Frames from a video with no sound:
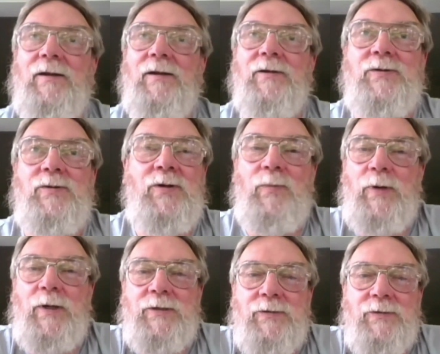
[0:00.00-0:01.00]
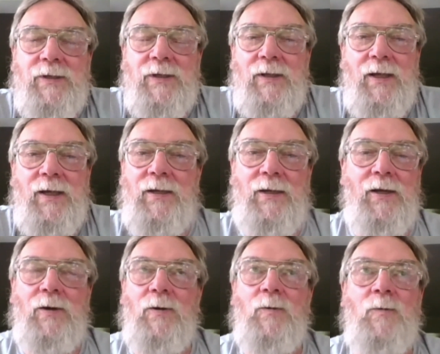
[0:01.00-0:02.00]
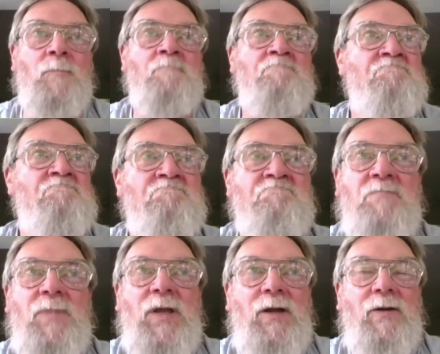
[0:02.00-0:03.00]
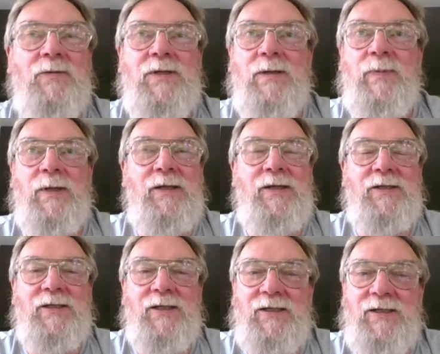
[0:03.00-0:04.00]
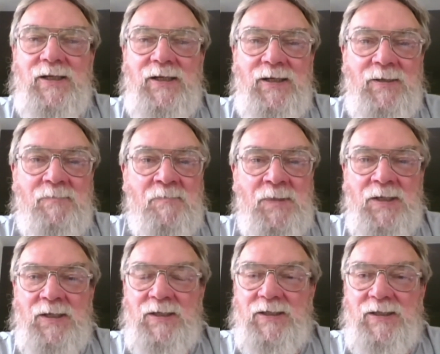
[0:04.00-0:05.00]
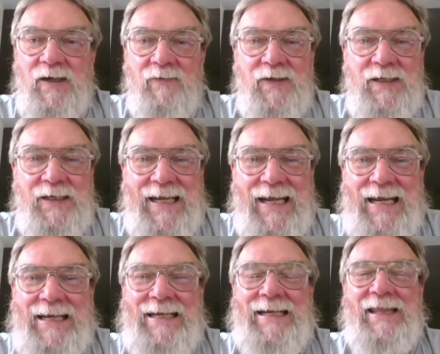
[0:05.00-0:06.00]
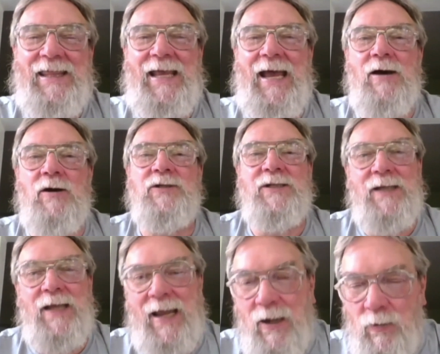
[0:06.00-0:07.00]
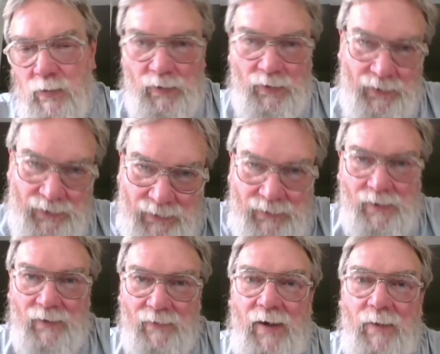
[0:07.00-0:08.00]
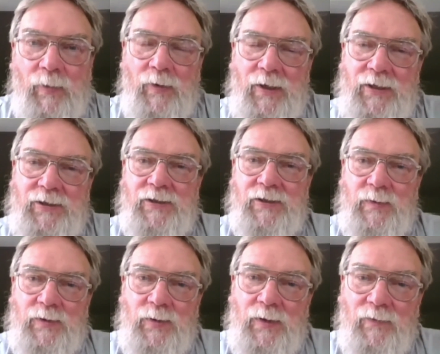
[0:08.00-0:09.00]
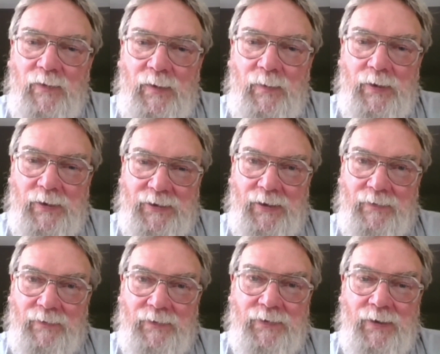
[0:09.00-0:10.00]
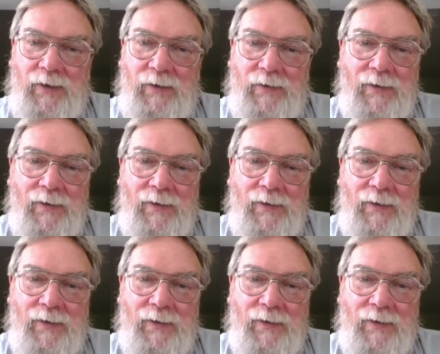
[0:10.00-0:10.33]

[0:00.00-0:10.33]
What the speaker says: screw compressors they can go typically 60, 70, 80,000 hours of operations between rebuild cycles, right?